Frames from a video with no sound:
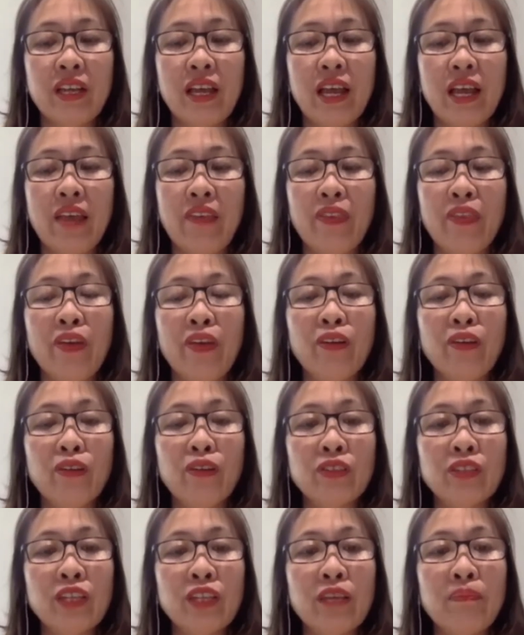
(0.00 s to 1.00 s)
and
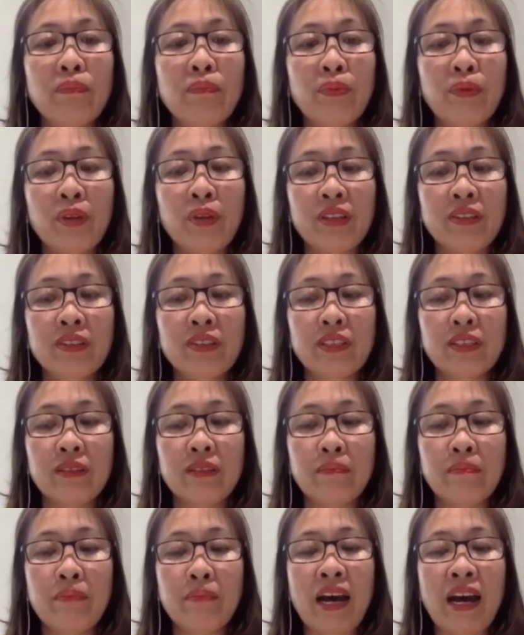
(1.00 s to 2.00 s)
those imprisoned
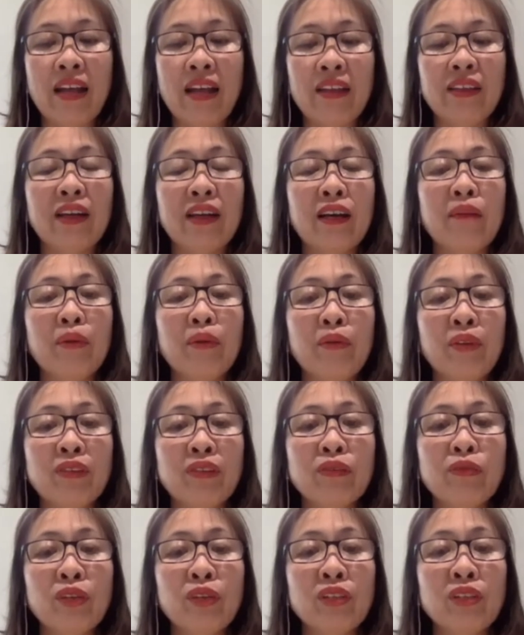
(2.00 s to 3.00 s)
by the
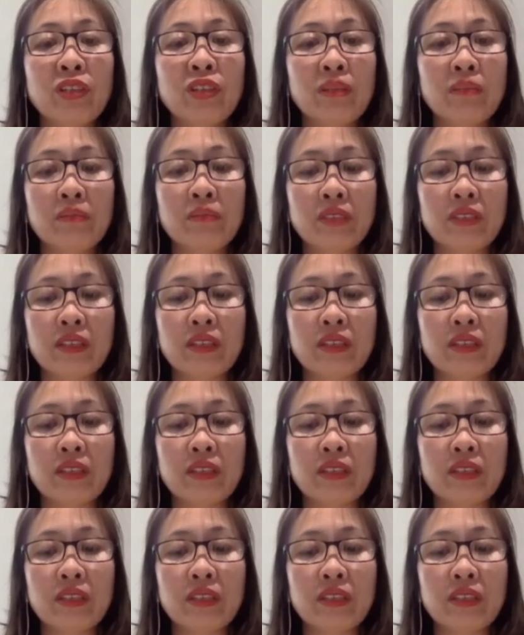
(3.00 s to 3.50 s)
communist regimes.